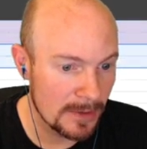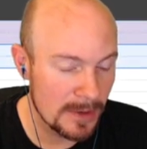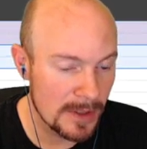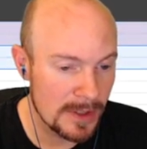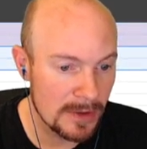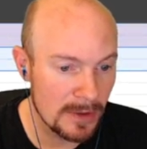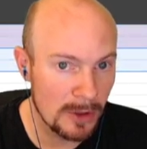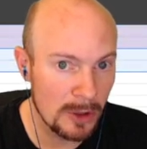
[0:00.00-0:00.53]

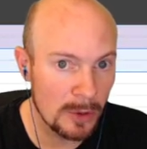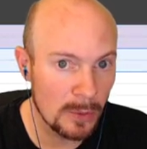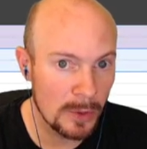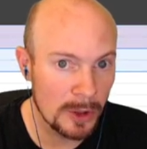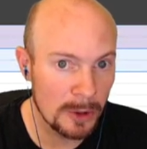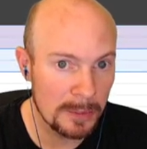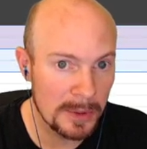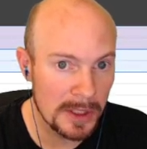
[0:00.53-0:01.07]
crystal
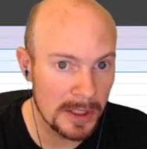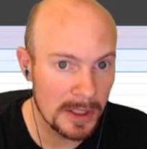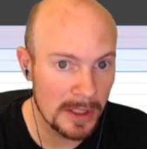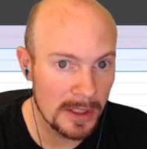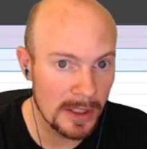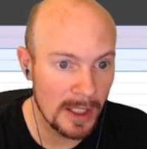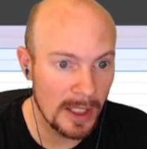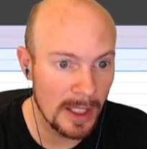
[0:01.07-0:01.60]
will
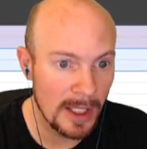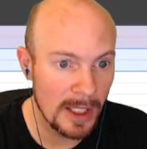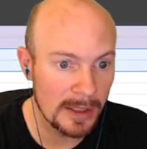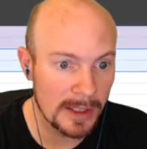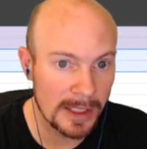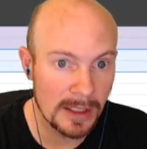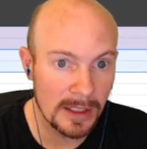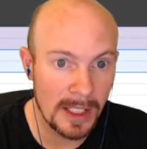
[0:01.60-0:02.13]
be uh,
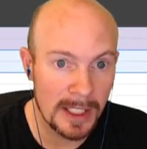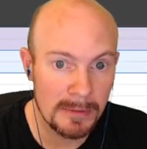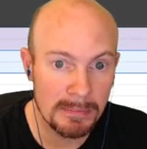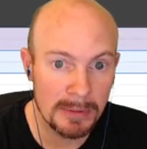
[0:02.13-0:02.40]
like light